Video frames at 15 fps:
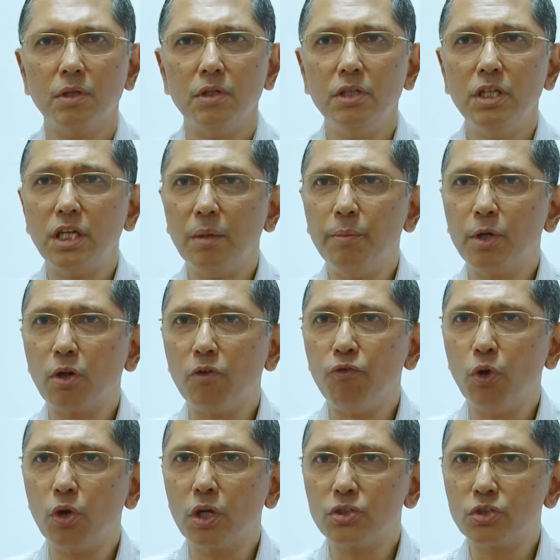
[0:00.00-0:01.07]
Little bit of
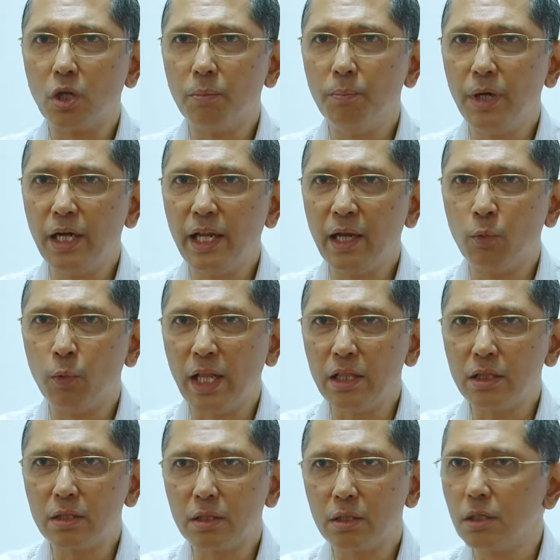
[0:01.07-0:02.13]
focus on building
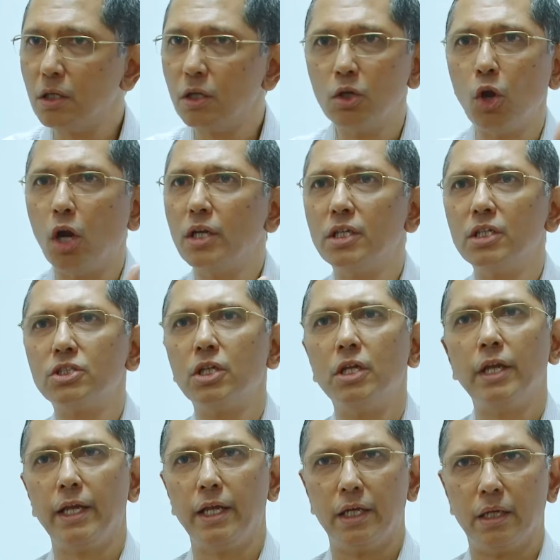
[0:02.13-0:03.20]
wealth, not just
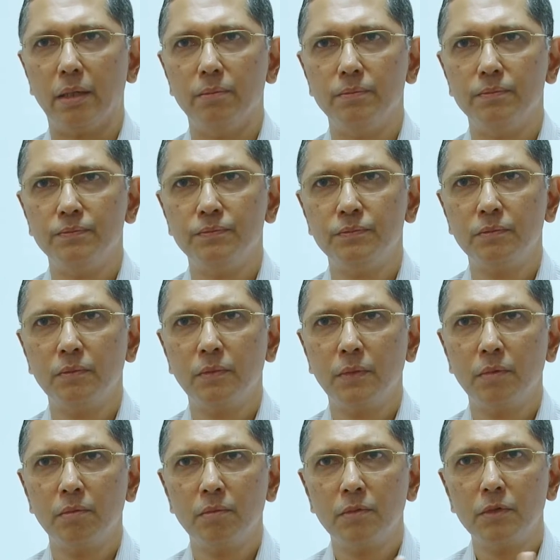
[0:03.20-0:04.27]
earning income.
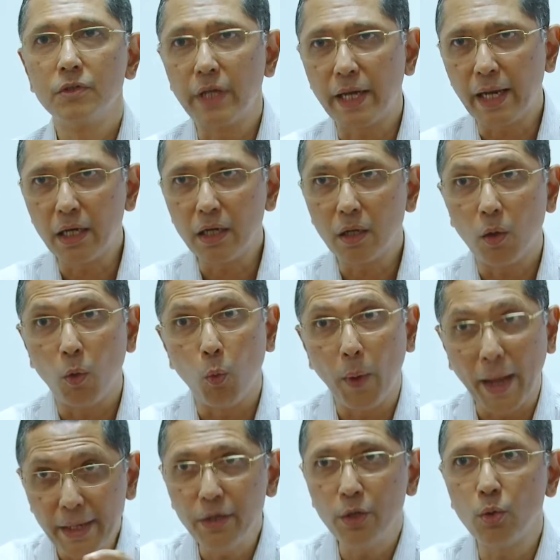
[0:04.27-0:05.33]
Second,
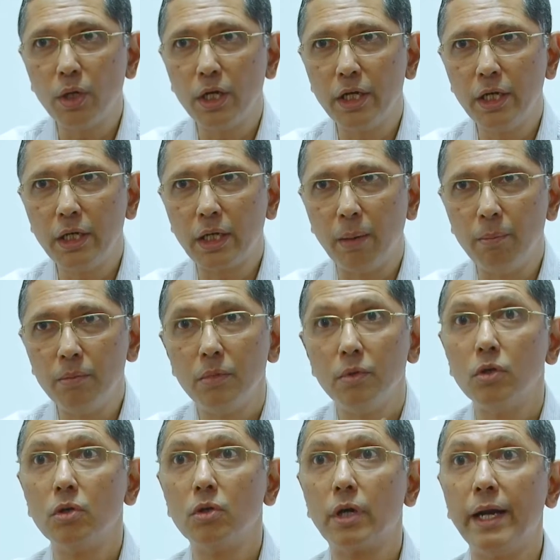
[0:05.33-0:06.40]
when you earn income,
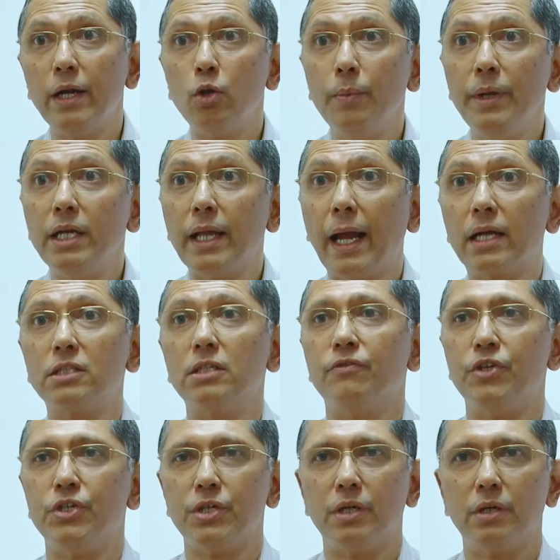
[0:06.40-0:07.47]
try to be tax
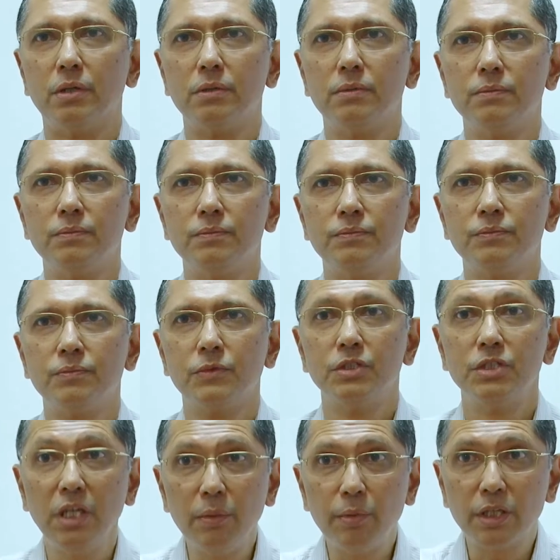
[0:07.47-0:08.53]
efficient.
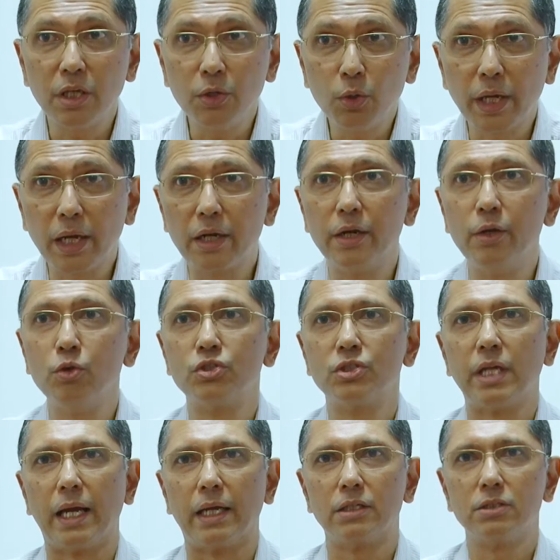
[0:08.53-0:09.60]
See whether you can reduce
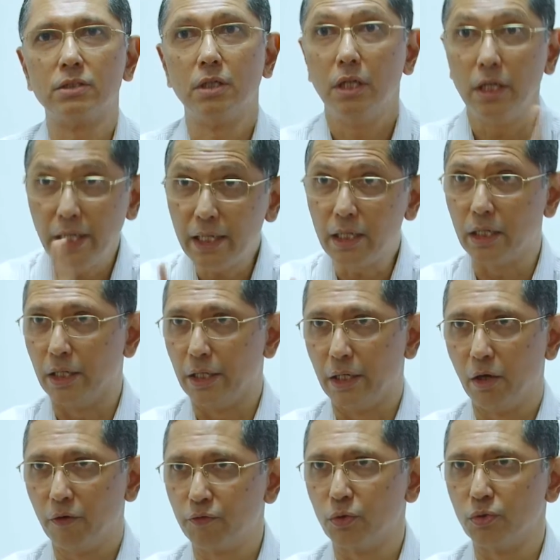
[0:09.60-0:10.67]
tax, legally,
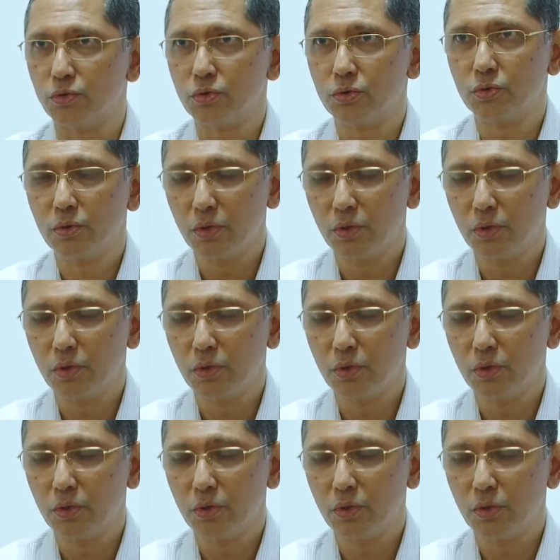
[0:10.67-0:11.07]
of course.